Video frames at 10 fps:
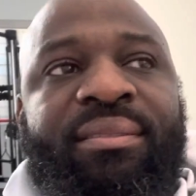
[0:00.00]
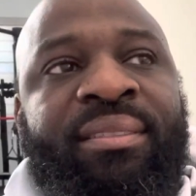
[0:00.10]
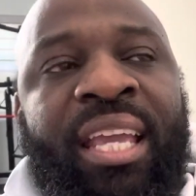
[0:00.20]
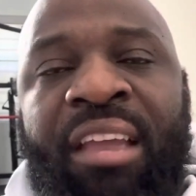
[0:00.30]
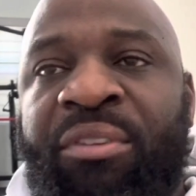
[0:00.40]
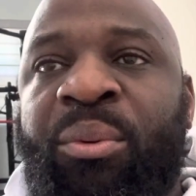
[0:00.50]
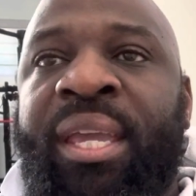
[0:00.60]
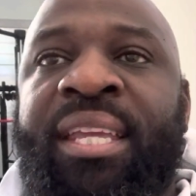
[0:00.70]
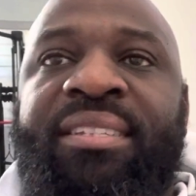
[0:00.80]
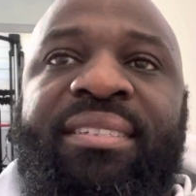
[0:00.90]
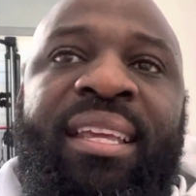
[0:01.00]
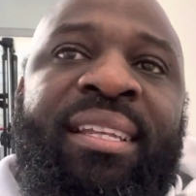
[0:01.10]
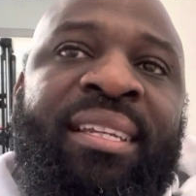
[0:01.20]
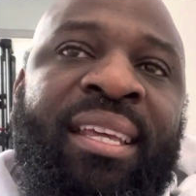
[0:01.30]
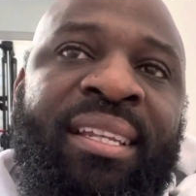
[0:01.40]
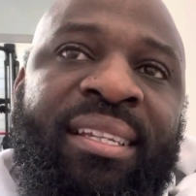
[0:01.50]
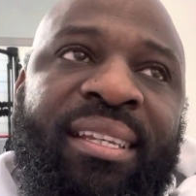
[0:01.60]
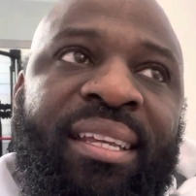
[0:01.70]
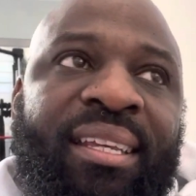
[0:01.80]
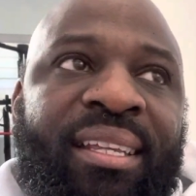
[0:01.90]
heavyweights, and then
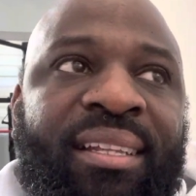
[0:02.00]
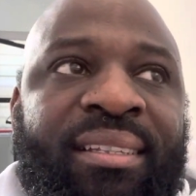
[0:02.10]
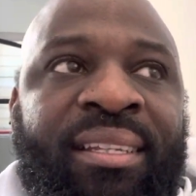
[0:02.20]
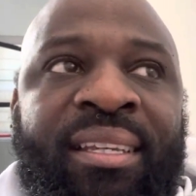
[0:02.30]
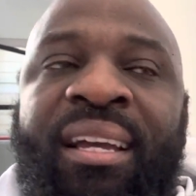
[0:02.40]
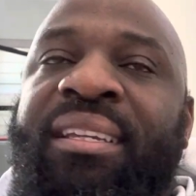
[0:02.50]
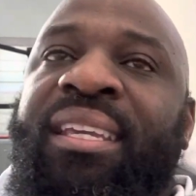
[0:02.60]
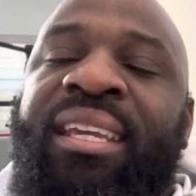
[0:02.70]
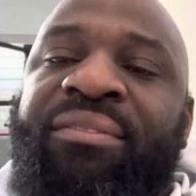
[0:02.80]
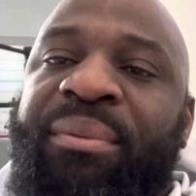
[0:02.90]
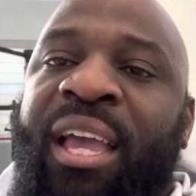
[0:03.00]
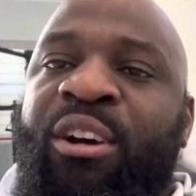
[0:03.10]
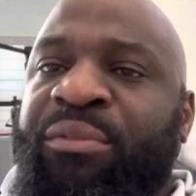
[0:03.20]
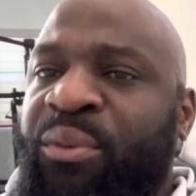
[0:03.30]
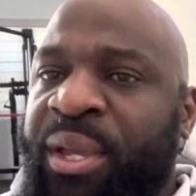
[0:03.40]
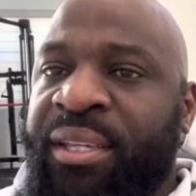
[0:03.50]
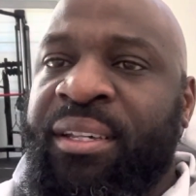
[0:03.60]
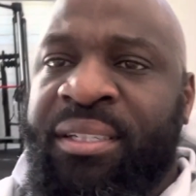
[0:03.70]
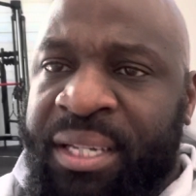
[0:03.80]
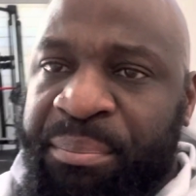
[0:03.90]
the young kid from California,
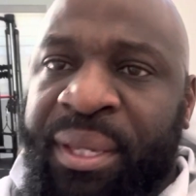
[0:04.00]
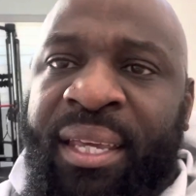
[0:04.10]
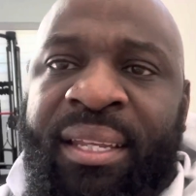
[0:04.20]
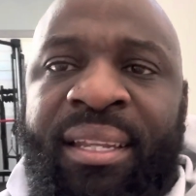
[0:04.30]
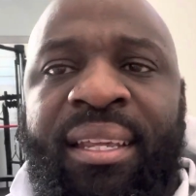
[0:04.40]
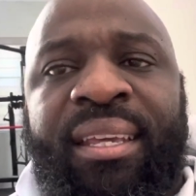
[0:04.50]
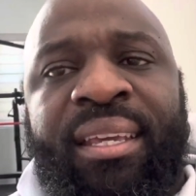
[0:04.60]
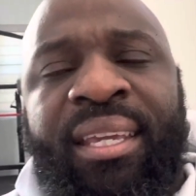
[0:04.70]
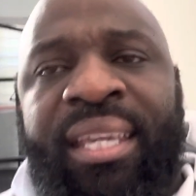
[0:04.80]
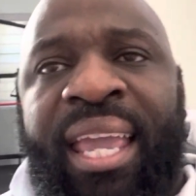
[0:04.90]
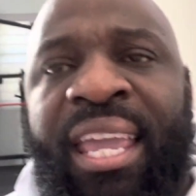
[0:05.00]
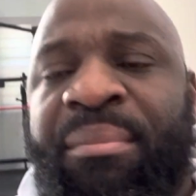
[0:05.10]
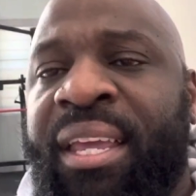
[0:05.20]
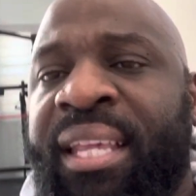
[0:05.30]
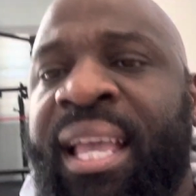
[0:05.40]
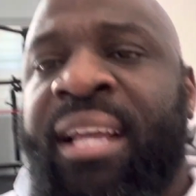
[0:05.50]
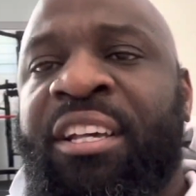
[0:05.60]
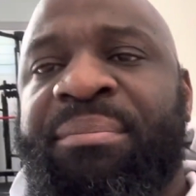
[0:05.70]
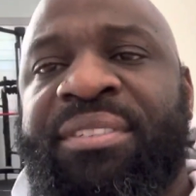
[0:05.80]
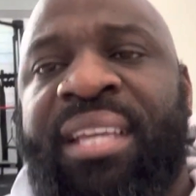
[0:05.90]
the Olympian, he came in and got
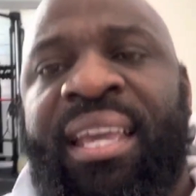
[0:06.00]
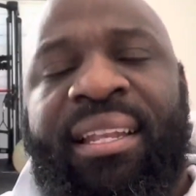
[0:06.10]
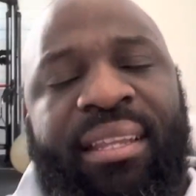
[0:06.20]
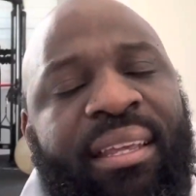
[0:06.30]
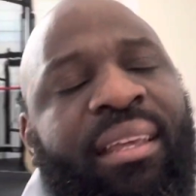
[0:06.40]
upset.